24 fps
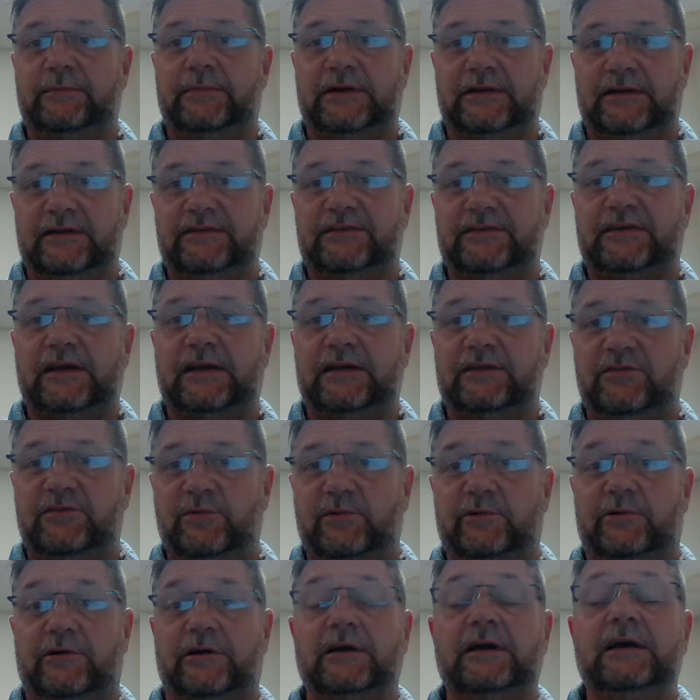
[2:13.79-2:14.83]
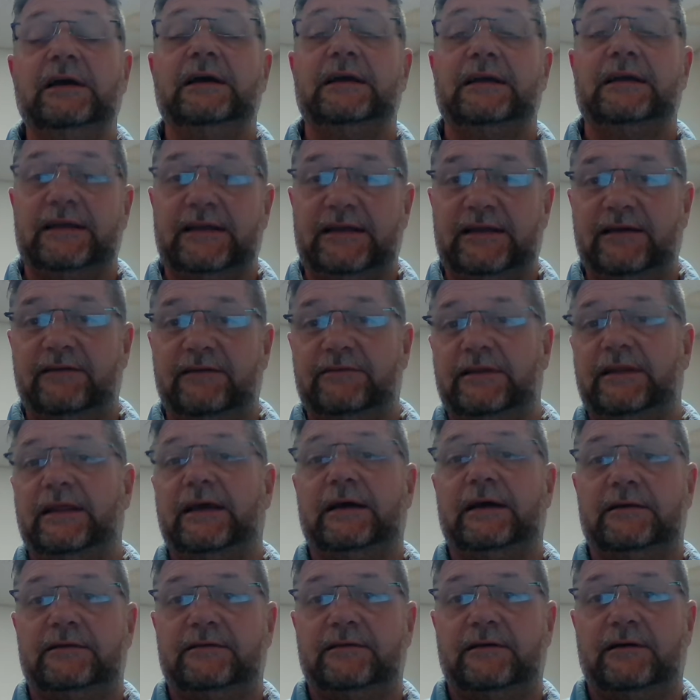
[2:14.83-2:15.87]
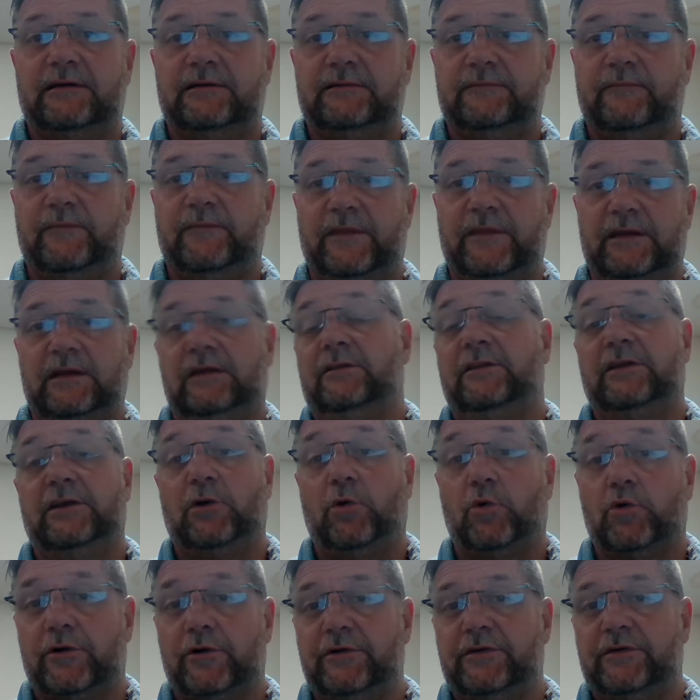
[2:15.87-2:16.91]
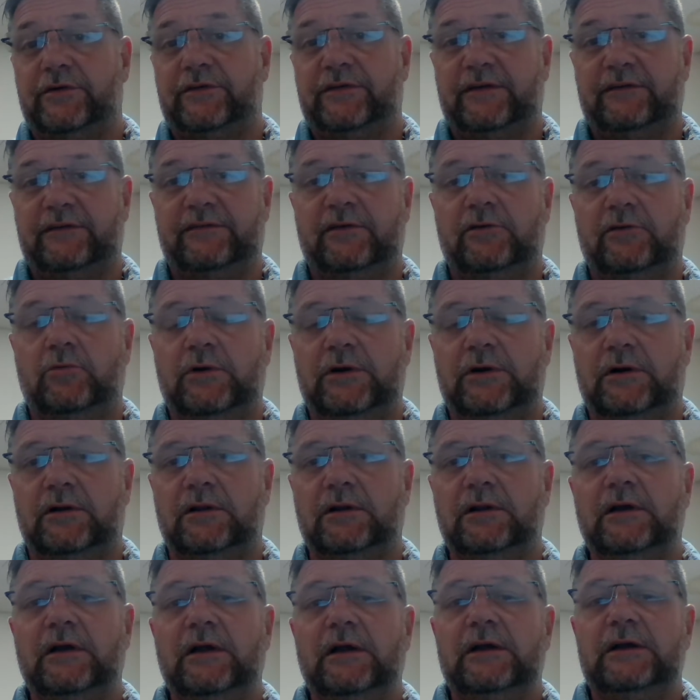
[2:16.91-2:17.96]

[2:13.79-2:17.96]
But in this case, we were given that the orders, if you will.